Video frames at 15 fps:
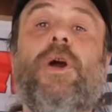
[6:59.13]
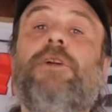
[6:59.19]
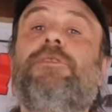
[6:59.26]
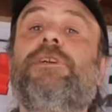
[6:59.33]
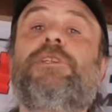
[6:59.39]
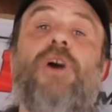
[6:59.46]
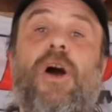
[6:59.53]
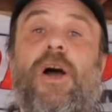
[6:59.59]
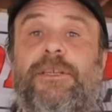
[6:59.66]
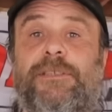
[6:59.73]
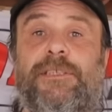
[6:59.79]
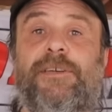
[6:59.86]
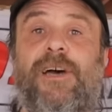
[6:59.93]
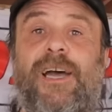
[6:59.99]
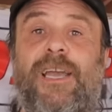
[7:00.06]
want to retard
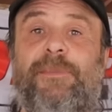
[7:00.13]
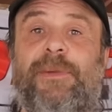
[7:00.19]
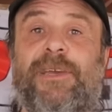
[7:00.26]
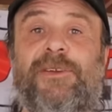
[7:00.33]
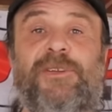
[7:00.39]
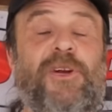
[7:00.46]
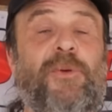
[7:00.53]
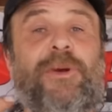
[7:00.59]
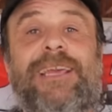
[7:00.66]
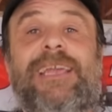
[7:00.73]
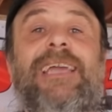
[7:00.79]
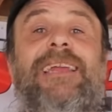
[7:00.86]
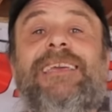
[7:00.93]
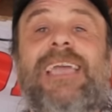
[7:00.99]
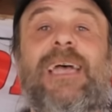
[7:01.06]
the timing. You don't want to
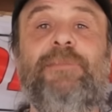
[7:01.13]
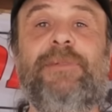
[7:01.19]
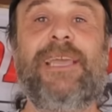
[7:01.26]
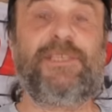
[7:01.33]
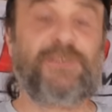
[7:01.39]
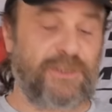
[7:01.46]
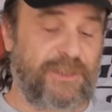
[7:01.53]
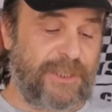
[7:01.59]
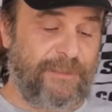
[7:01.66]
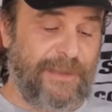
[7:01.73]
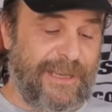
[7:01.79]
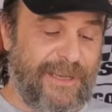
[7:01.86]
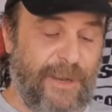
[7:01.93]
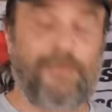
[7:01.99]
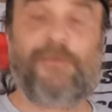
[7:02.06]
handicap the engine to
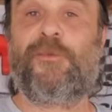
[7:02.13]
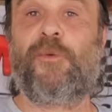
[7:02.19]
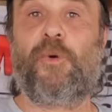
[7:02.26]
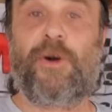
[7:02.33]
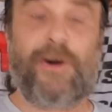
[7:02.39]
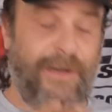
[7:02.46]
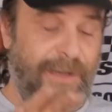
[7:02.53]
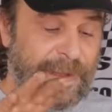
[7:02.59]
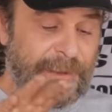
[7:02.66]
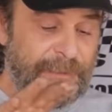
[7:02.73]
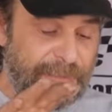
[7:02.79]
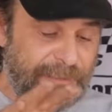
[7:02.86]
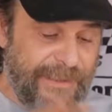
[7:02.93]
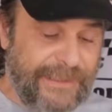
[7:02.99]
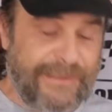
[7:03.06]
make up for
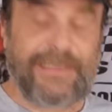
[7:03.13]
the